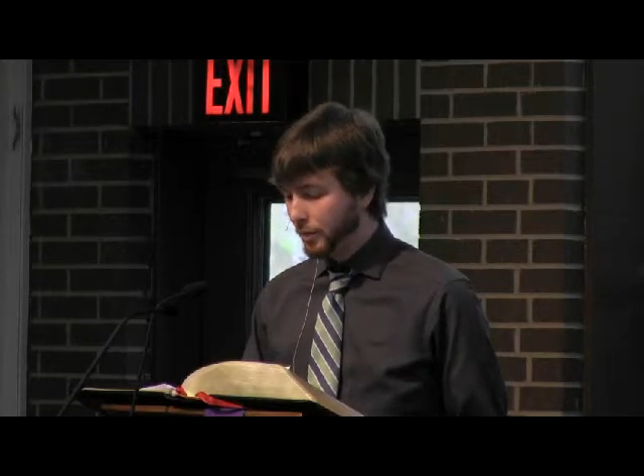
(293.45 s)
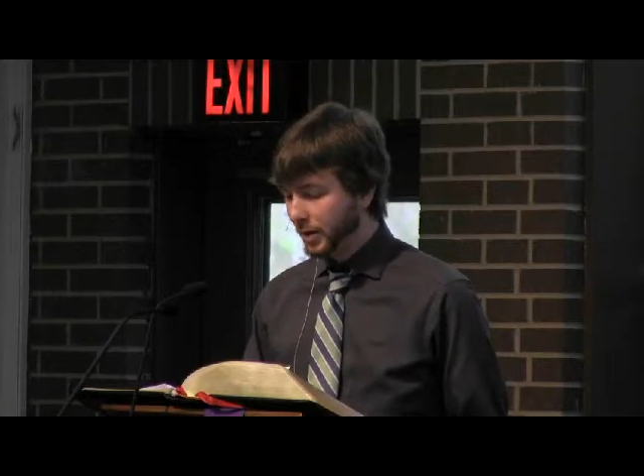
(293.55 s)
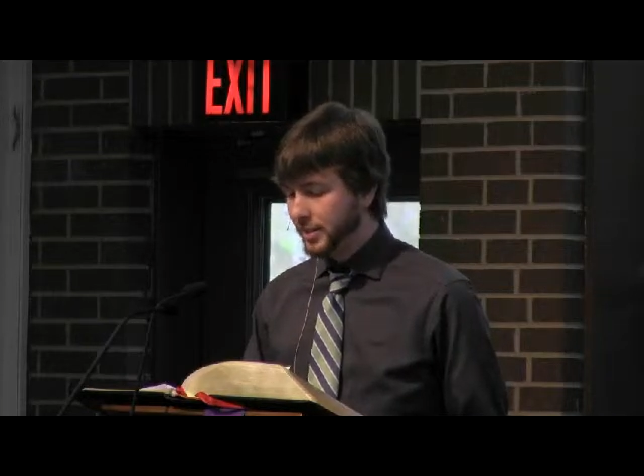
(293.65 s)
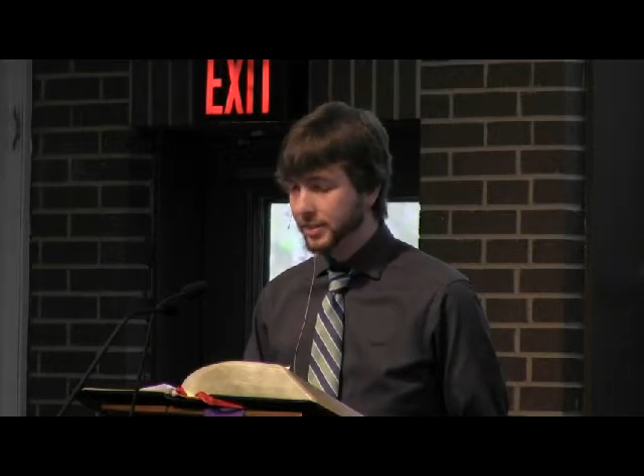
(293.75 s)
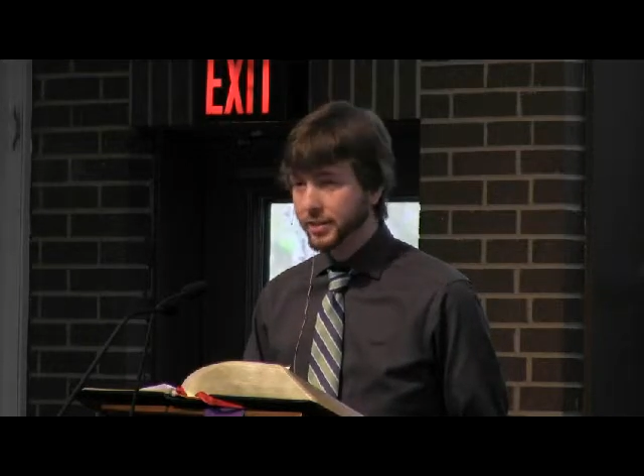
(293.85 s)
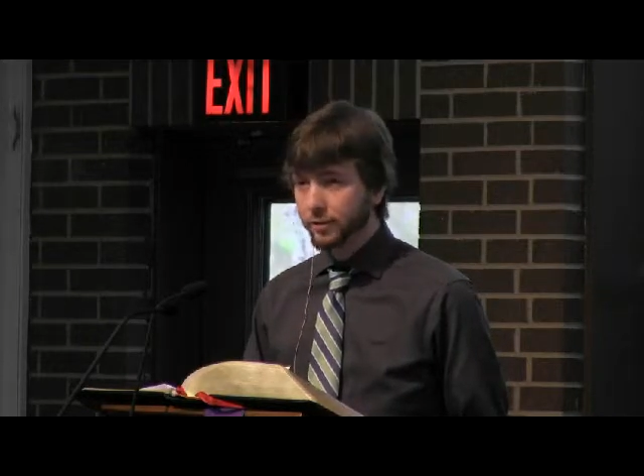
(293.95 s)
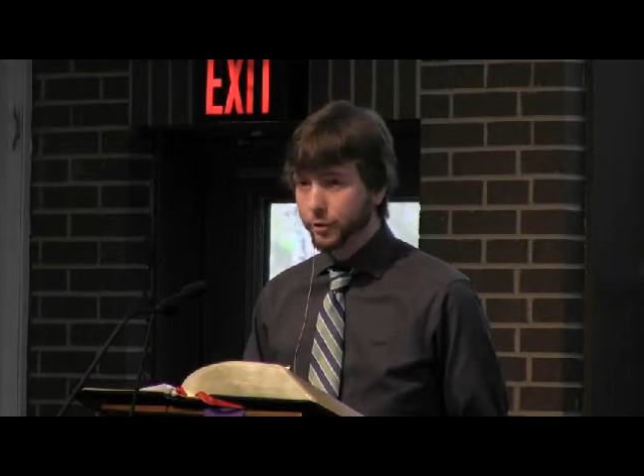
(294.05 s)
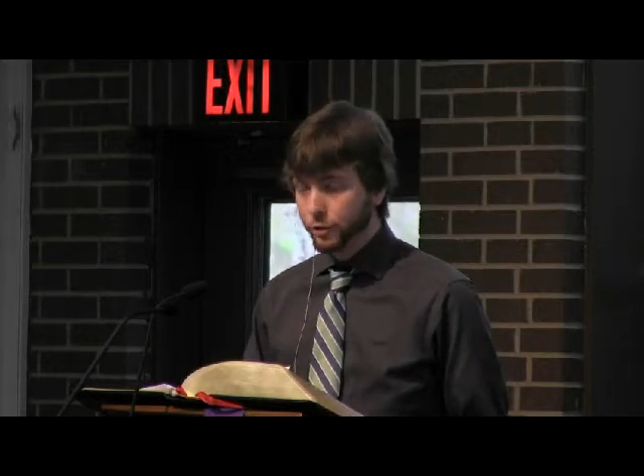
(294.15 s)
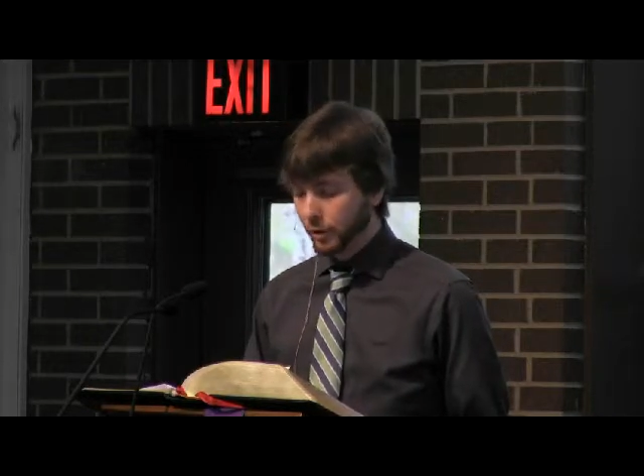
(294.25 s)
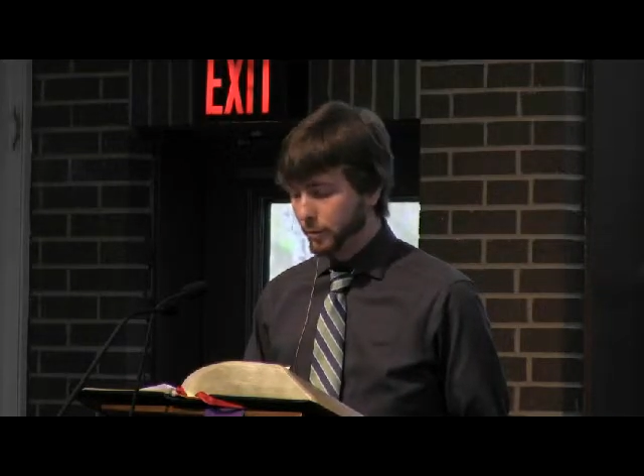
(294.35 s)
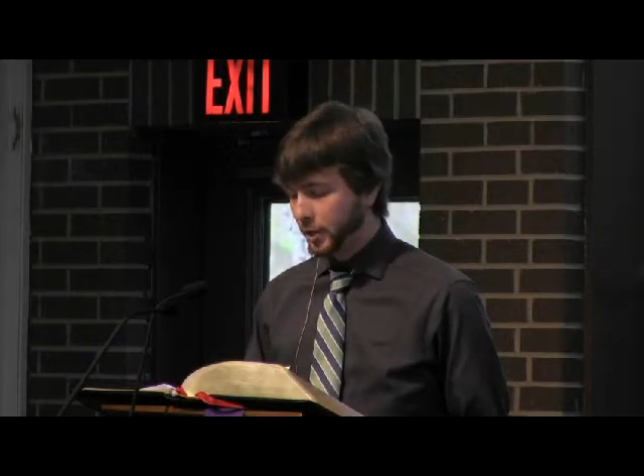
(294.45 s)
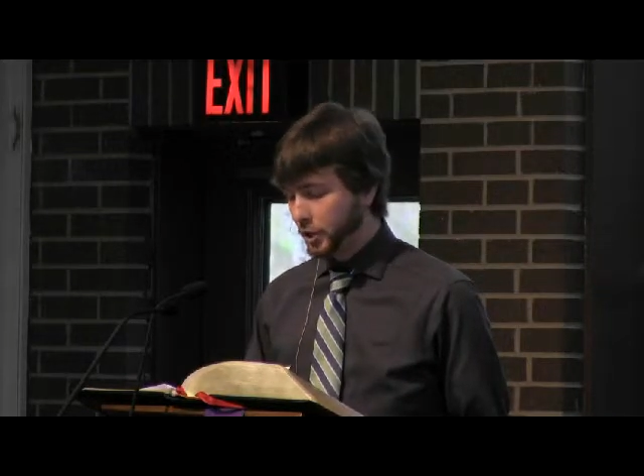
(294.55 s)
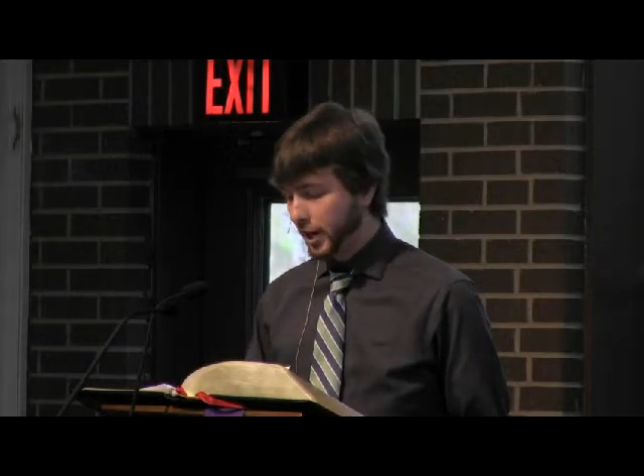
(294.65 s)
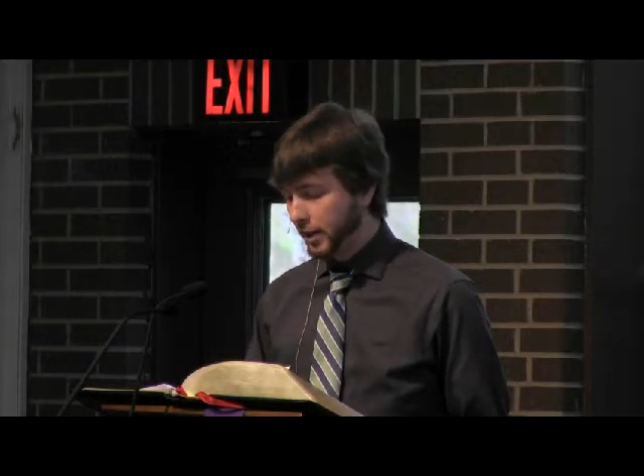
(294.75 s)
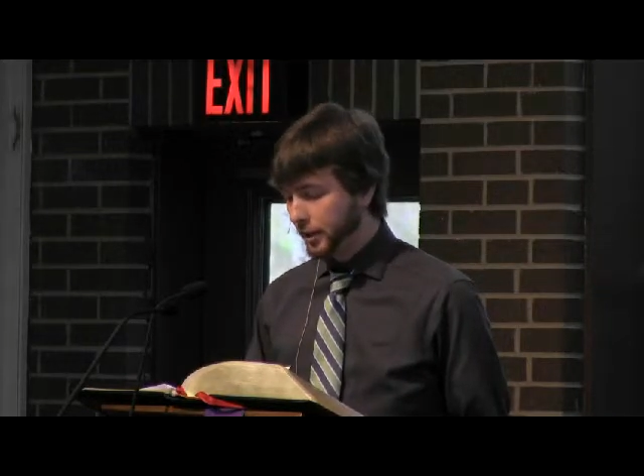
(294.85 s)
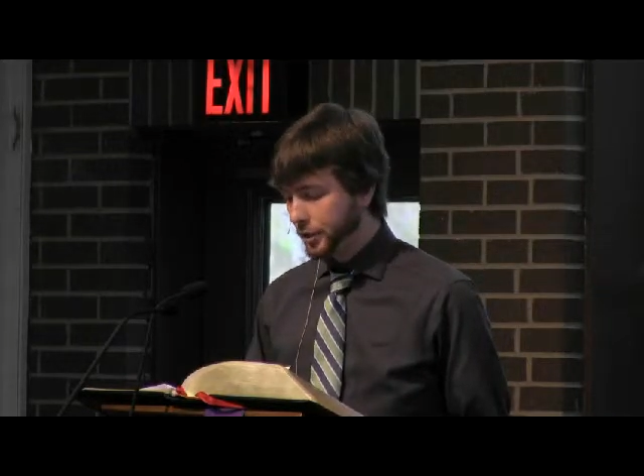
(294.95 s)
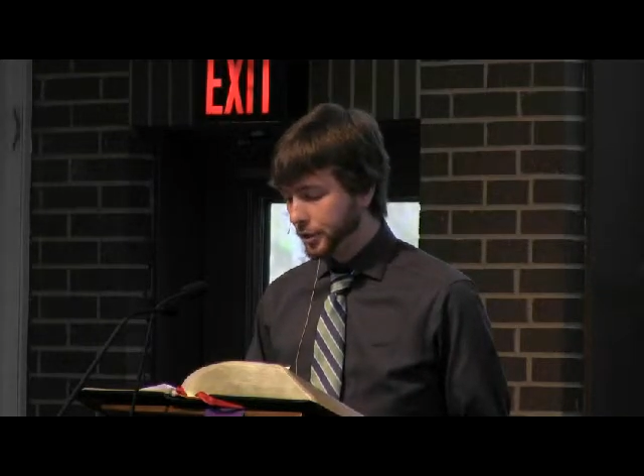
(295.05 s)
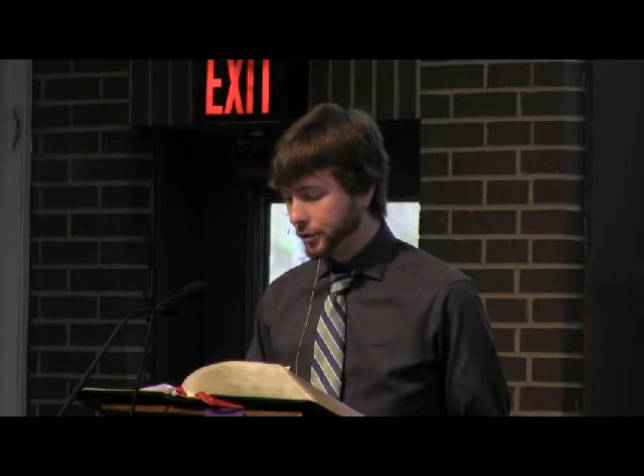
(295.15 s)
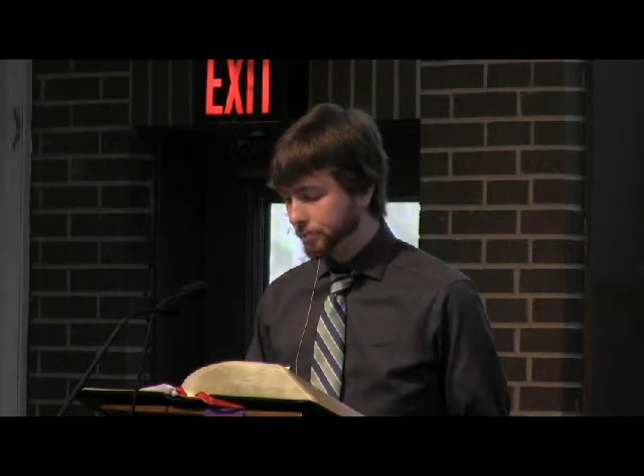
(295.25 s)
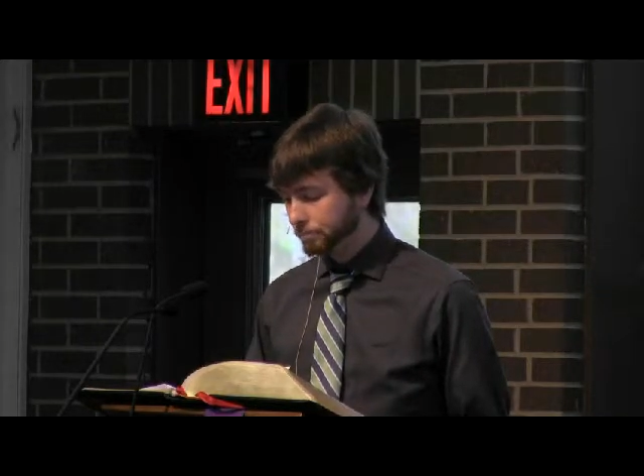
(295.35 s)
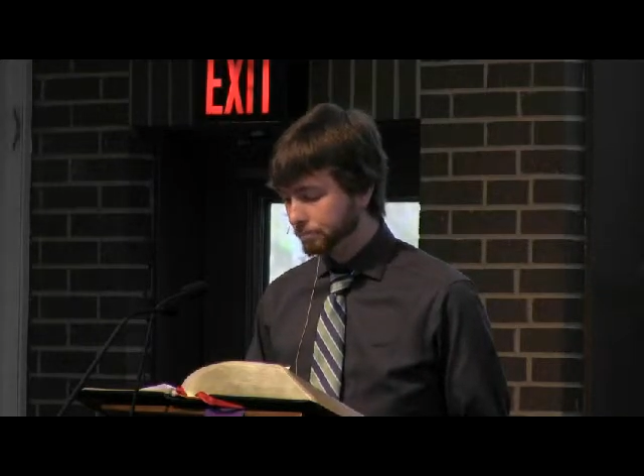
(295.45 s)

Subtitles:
because it's never truly been challenged.